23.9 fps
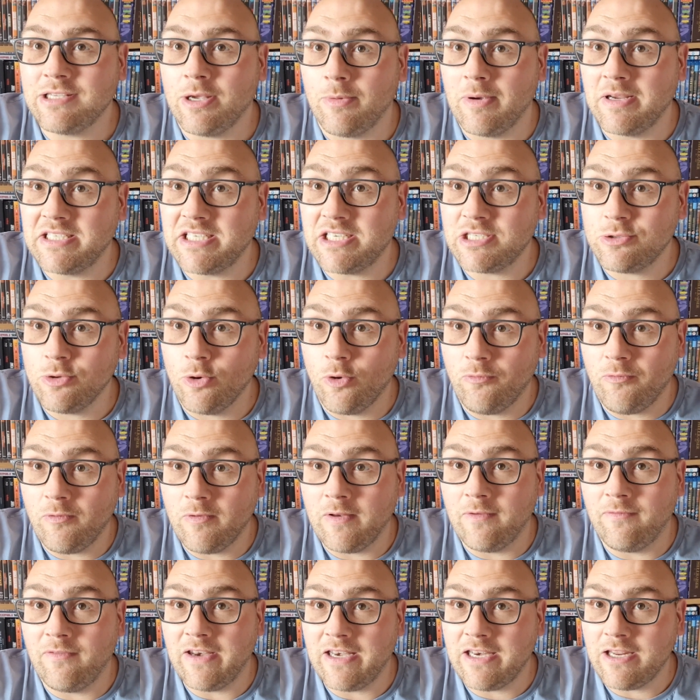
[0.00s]
So as you saw
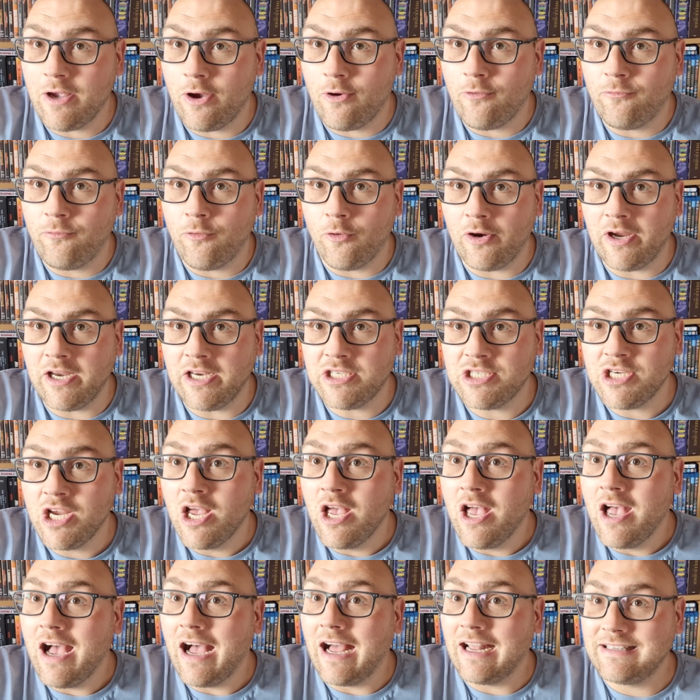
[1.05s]
from the video footage,
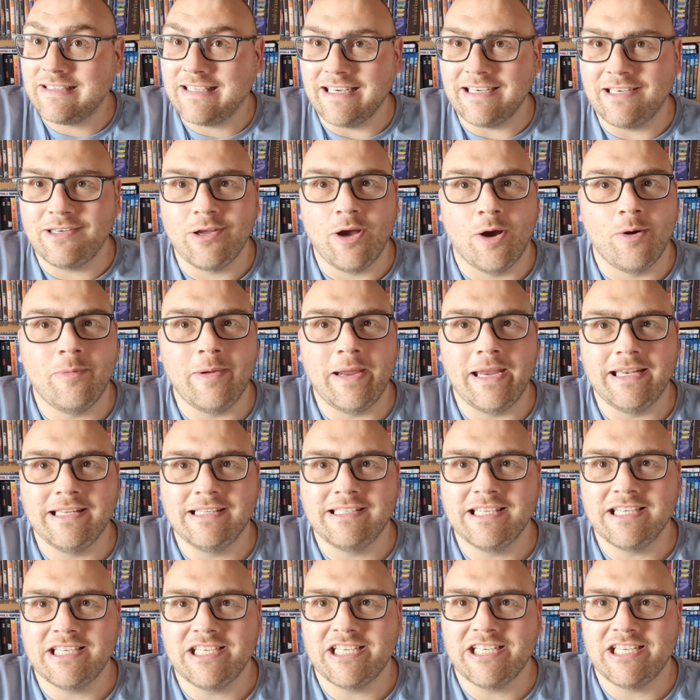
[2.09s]
I did go
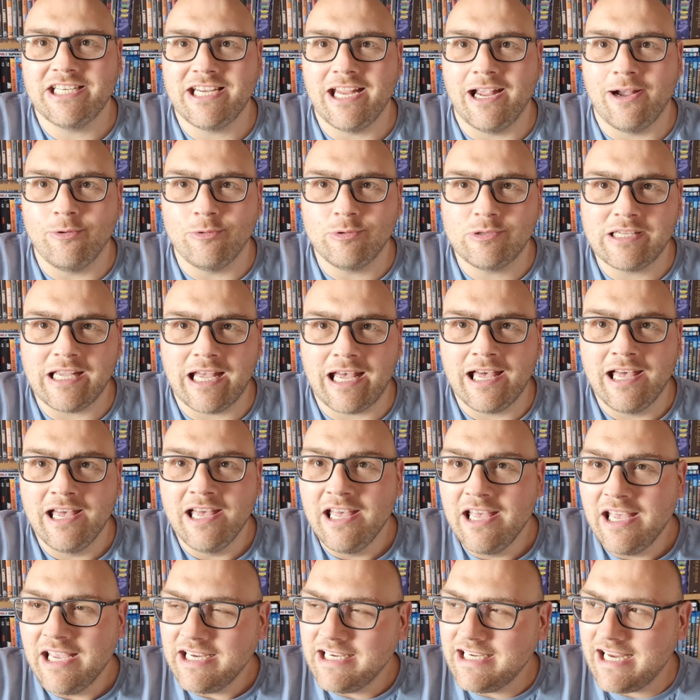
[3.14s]
into Shelter.
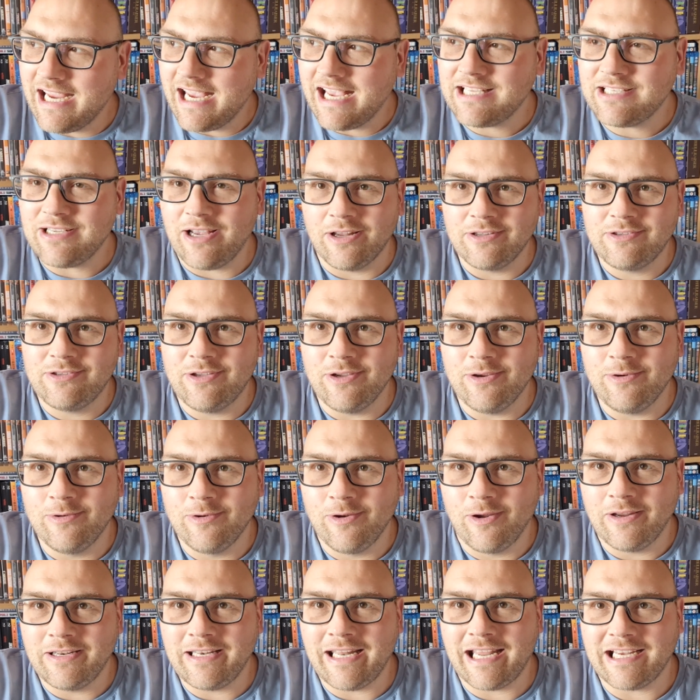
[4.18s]
Yes, I
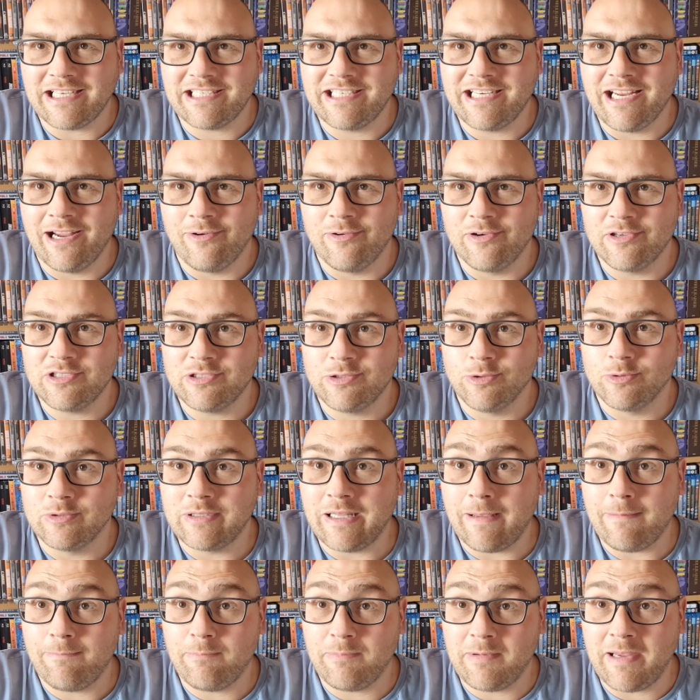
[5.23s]
do like that Shelter
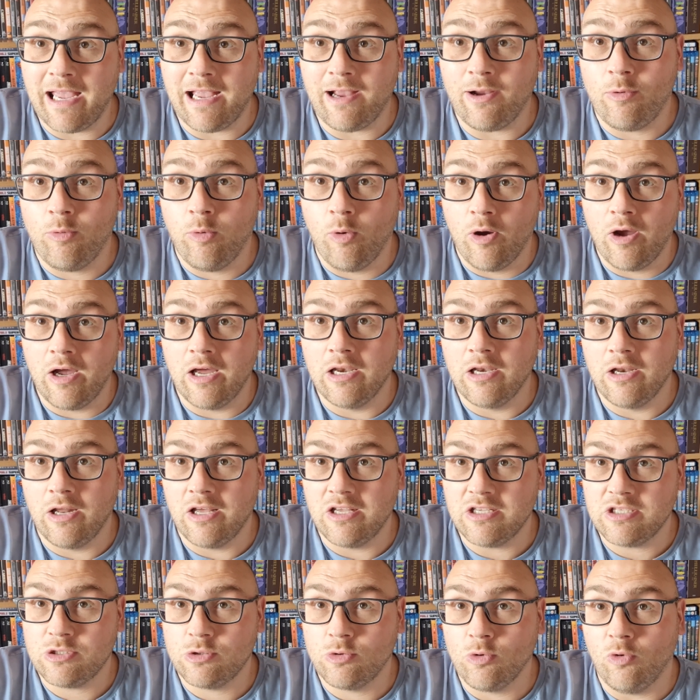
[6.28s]
store. They get quite a
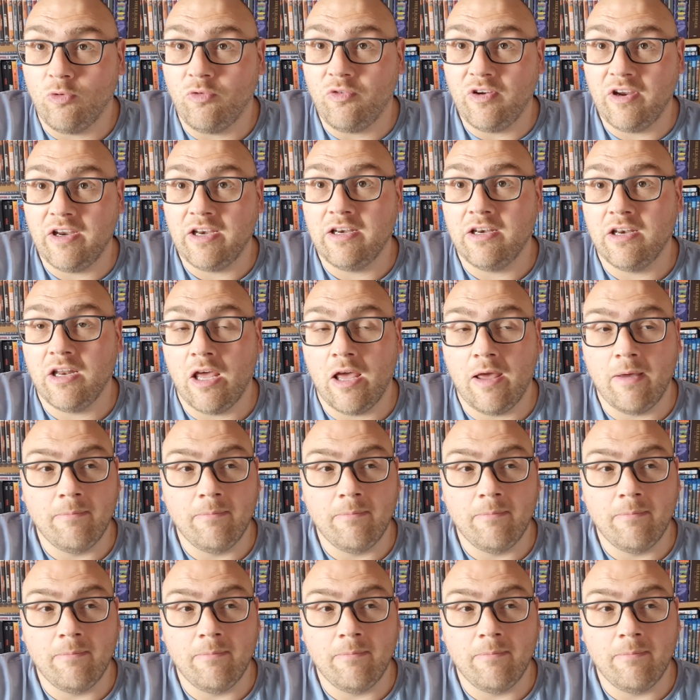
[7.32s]
lot of stuff in.